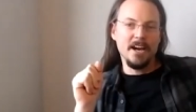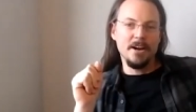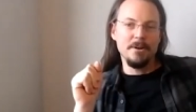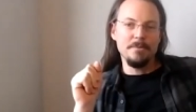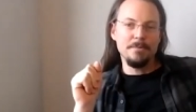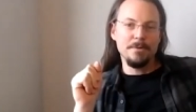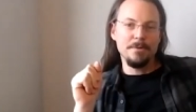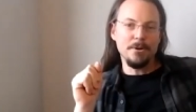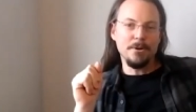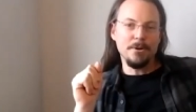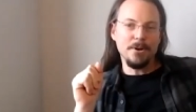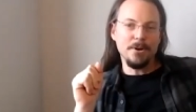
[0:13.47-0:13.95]

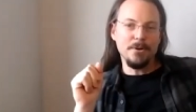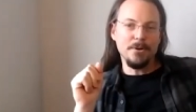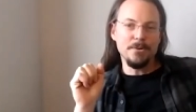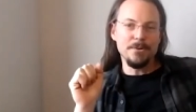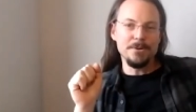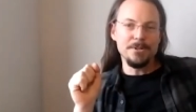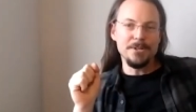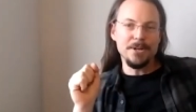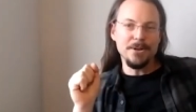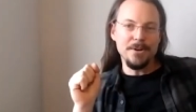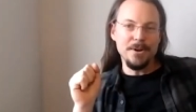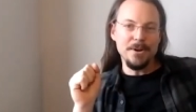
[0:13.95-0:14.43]
Hope you're all
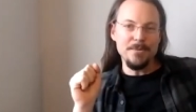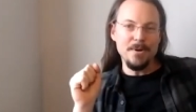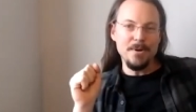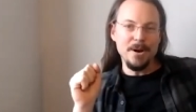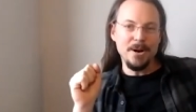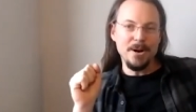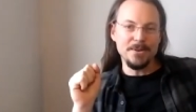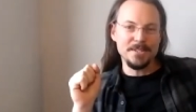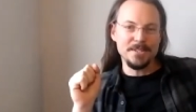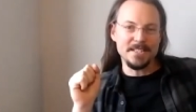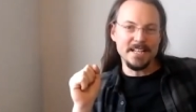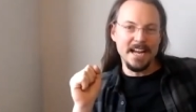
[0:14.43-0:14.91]
doing
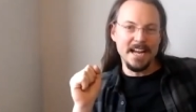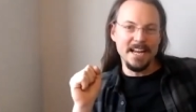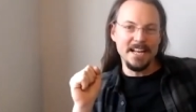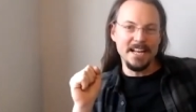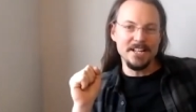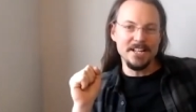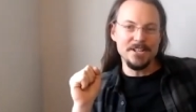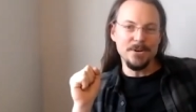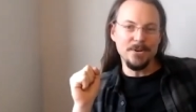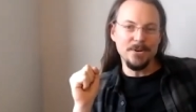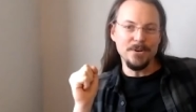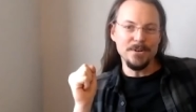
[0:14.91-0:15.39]
well, sat
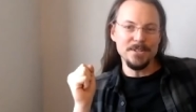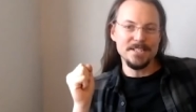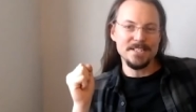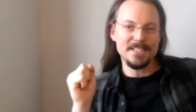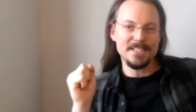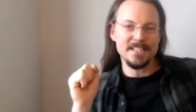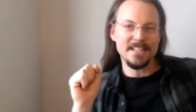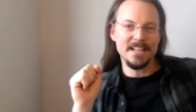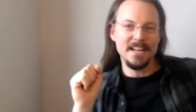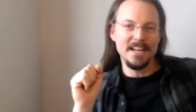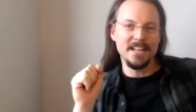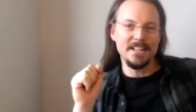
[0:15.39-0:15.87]

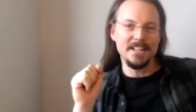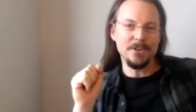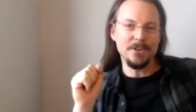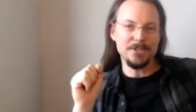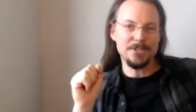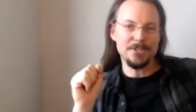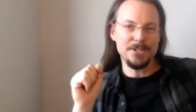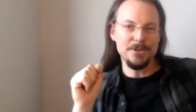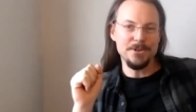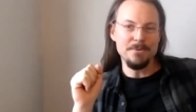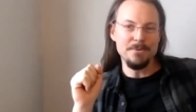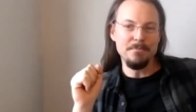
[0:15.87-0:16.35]
indoors,
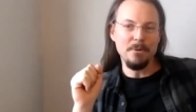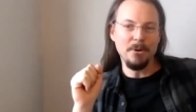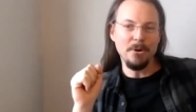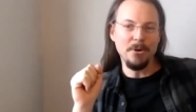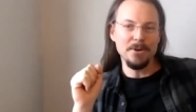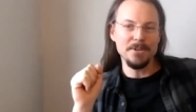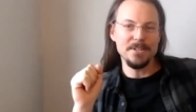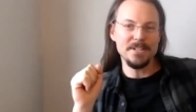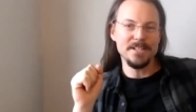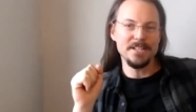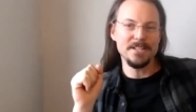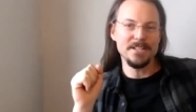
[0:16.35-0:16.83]
not too
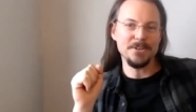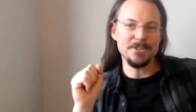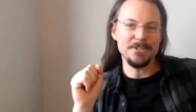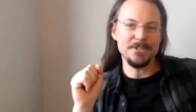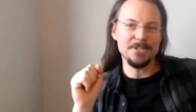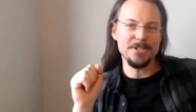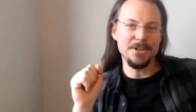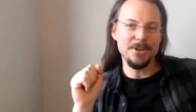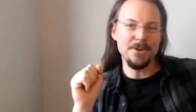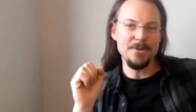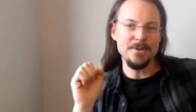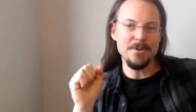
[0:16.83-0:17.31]
bored, not
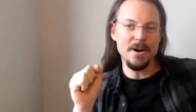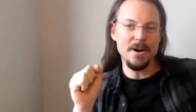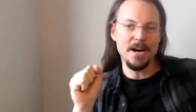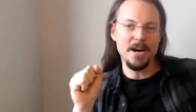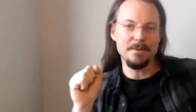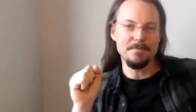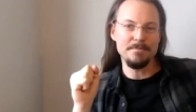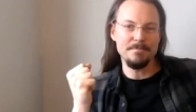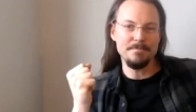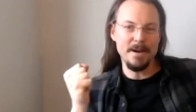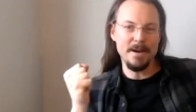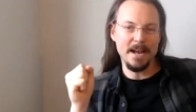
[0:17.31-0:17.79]
too
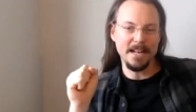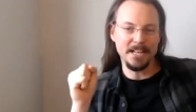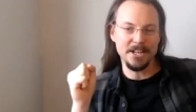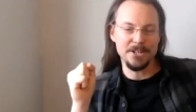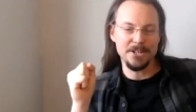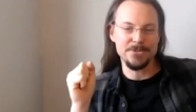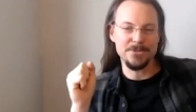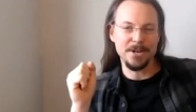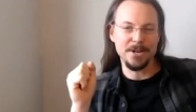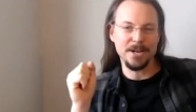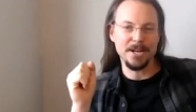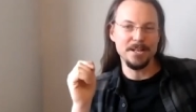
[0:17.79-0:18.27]

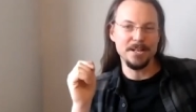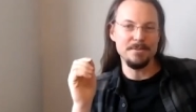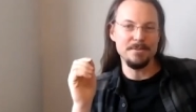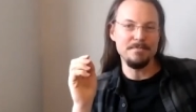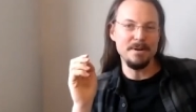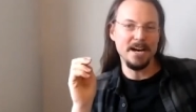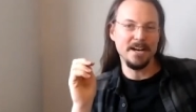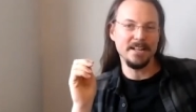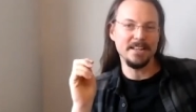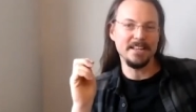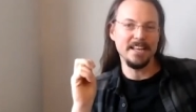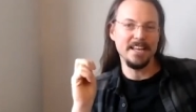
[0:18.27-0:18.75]
panic-stricken
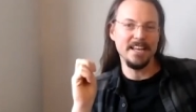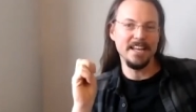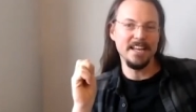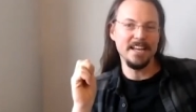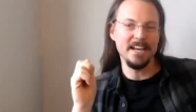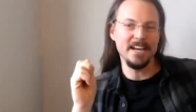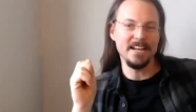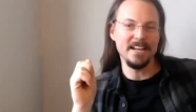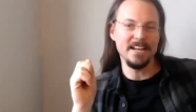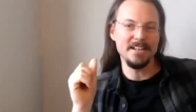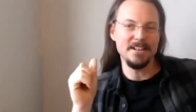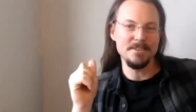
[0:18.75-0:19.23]
about
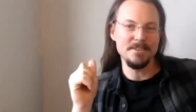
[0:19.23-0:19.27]
the